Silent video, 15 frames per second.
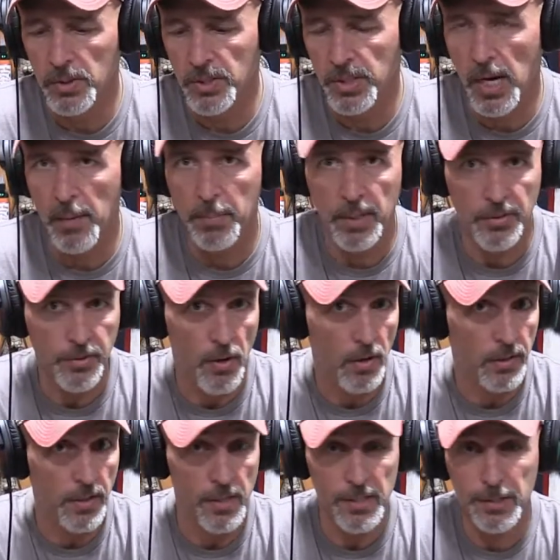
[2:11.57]
stop in,
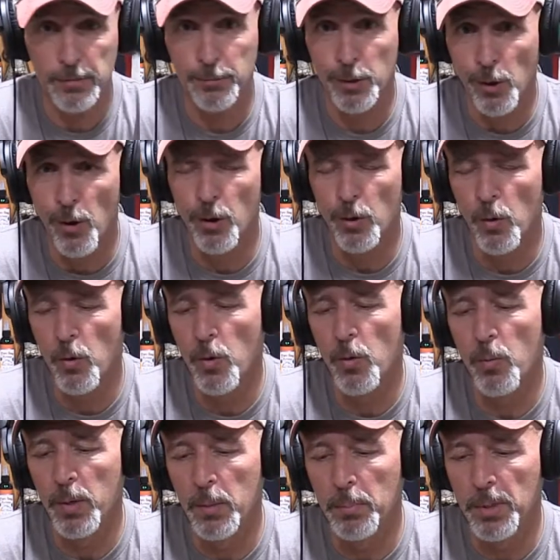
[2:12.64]
talk to us if you are local.
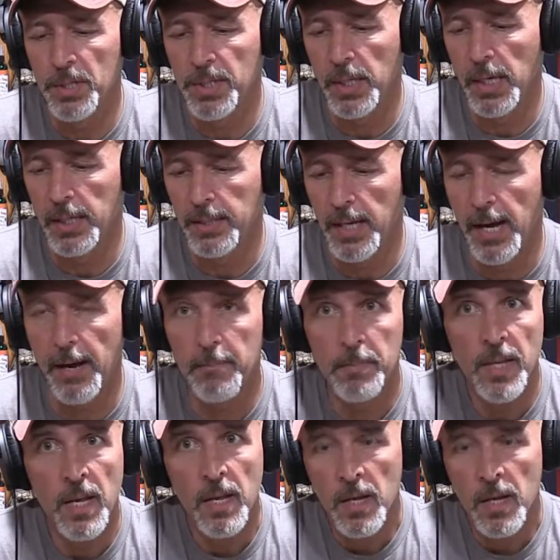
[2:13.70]
We appreciate that.